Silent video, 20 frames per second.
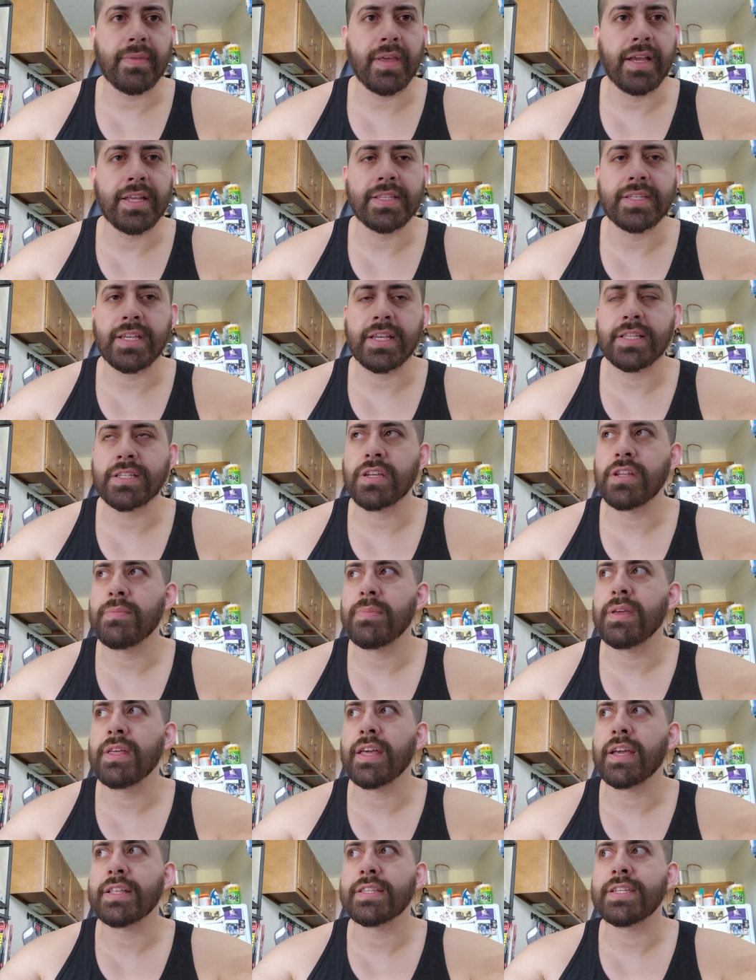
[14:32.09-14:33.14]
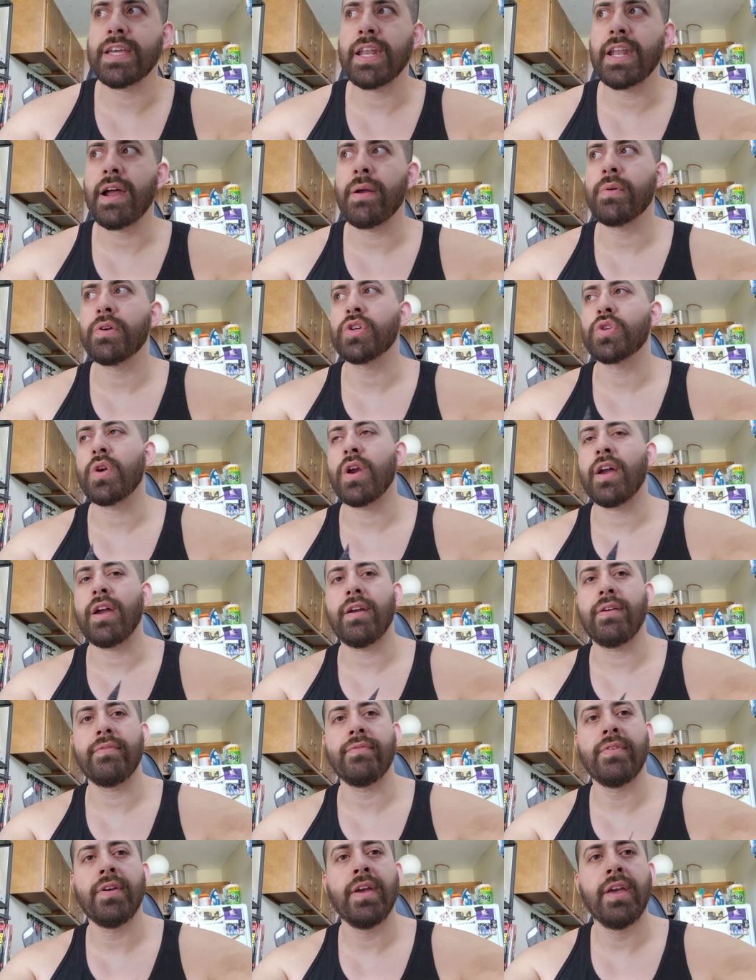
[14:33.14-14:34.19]
It's it's going to be like a 10 hour
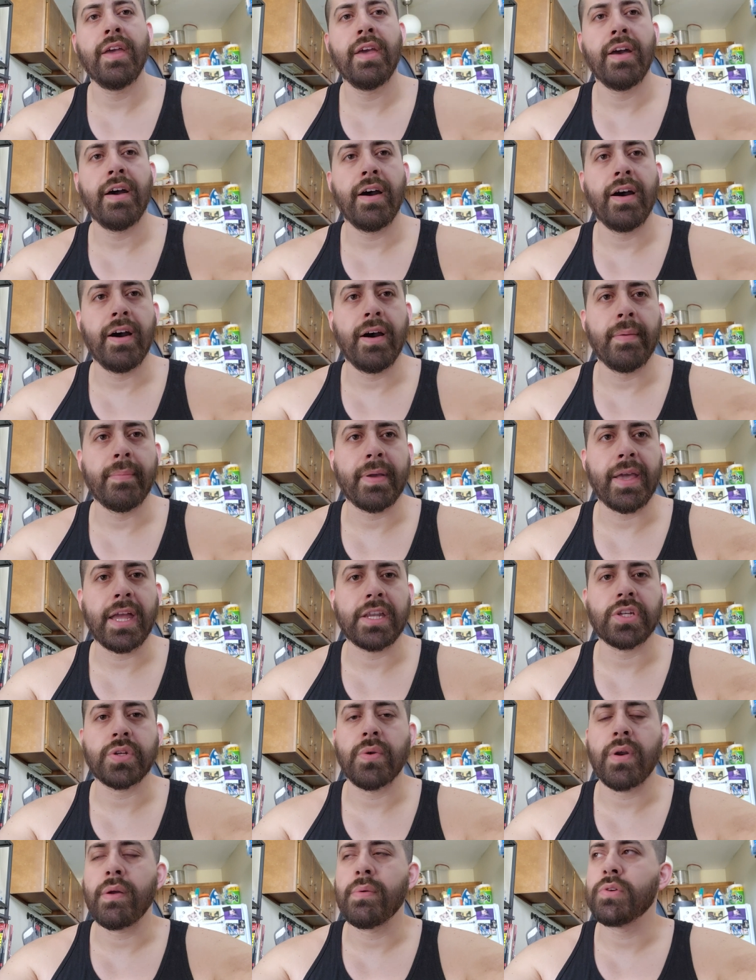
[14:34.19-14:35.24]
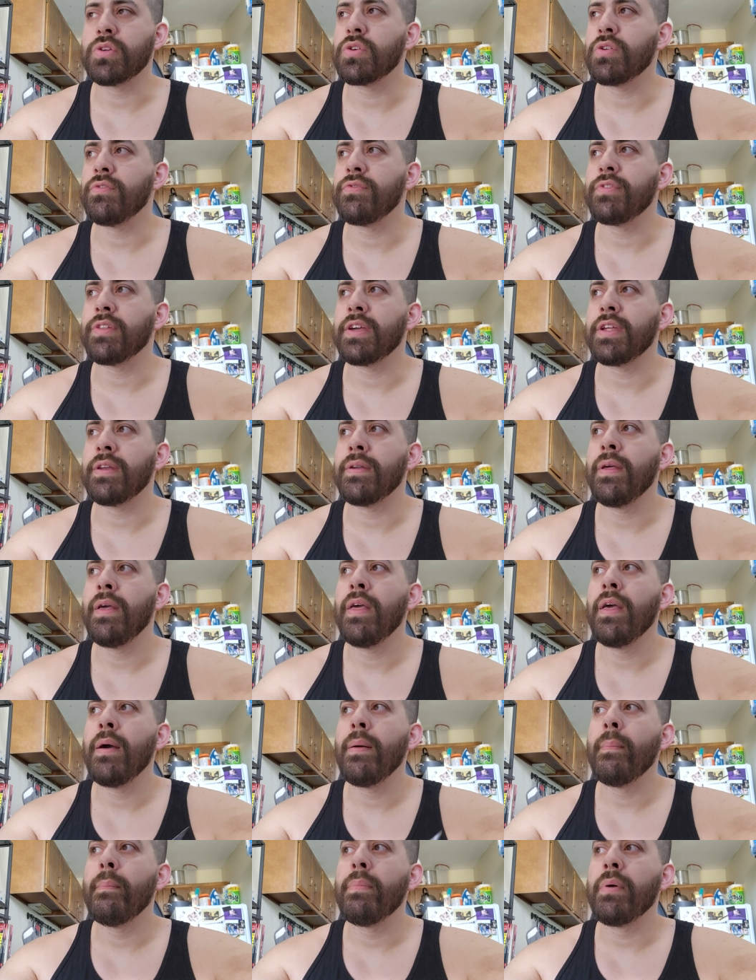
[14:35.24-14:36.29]
drive, um, catch and ride with Joel Flint,
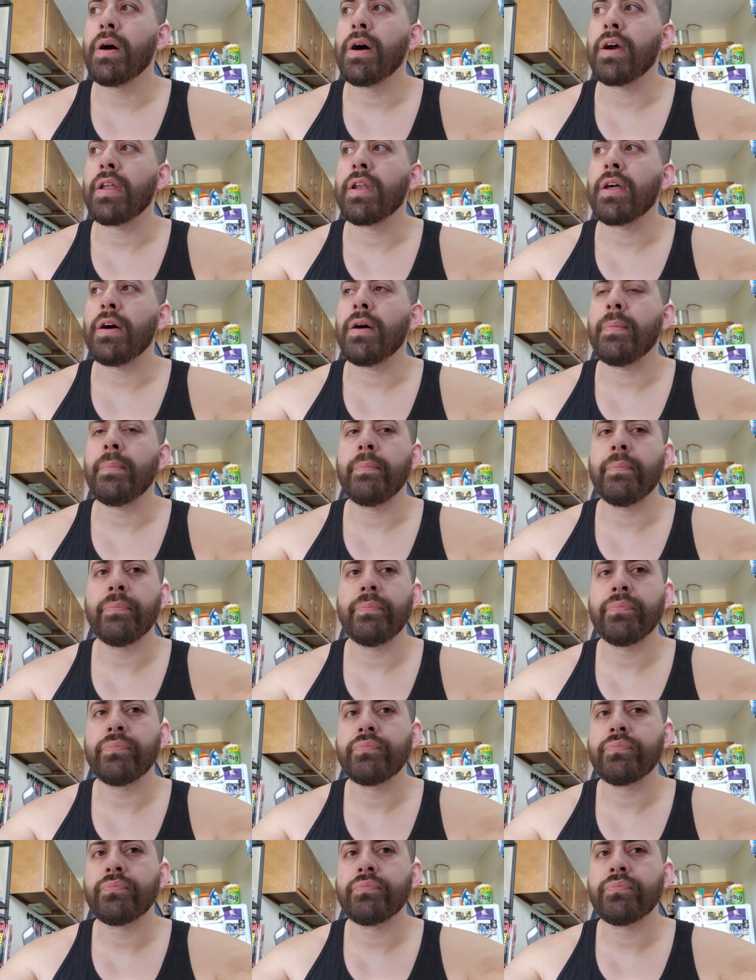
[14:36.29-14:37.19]
but um,